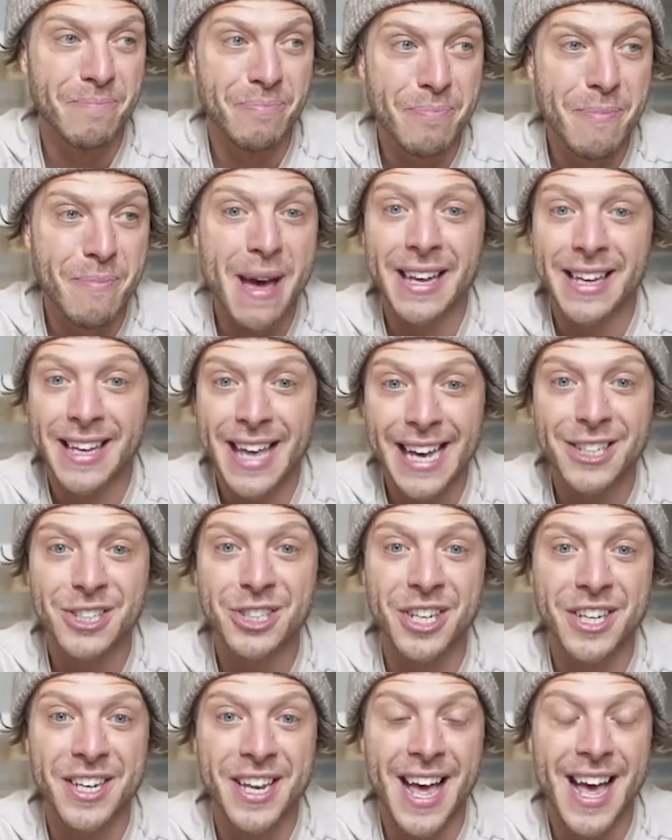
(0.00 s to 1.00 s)

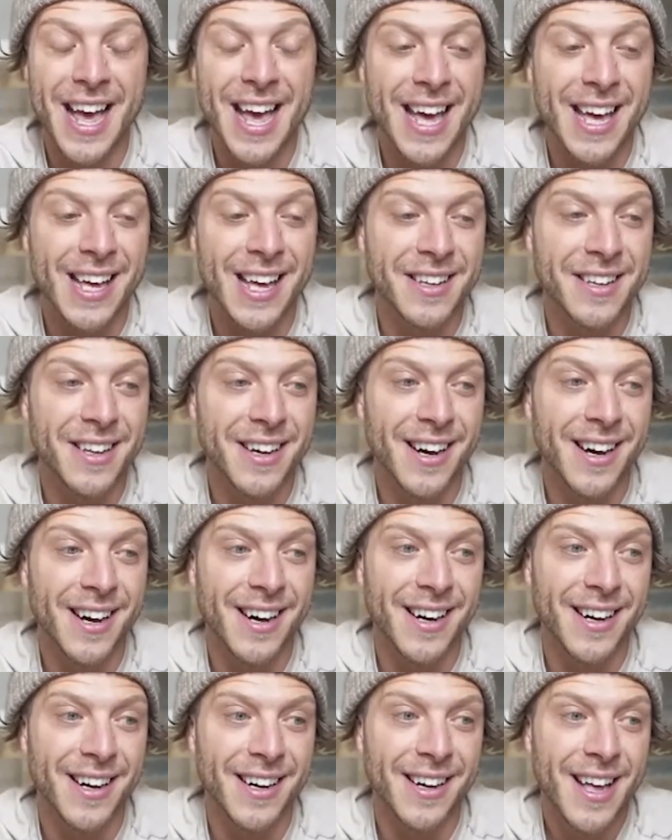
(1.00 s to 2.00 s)
medication and
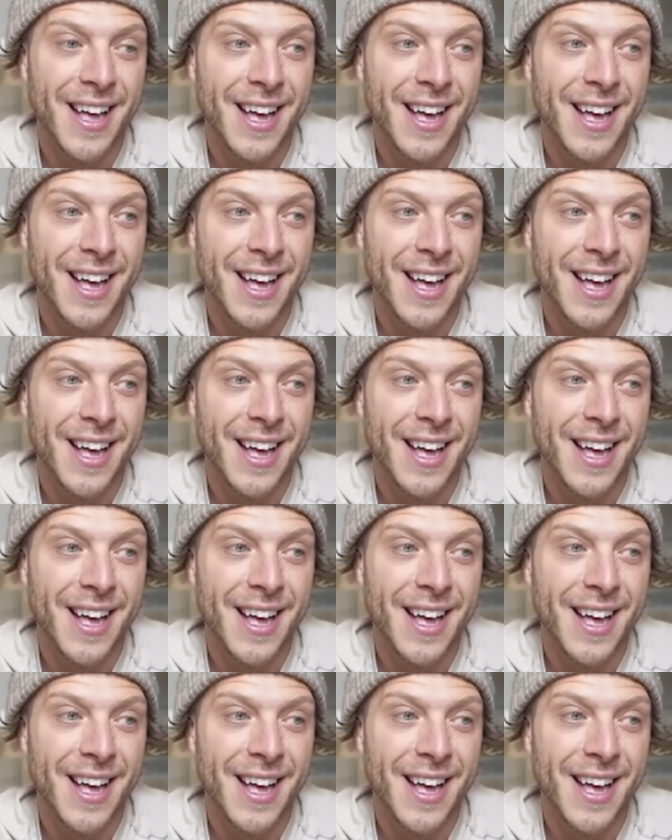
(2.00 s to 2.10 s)
uh,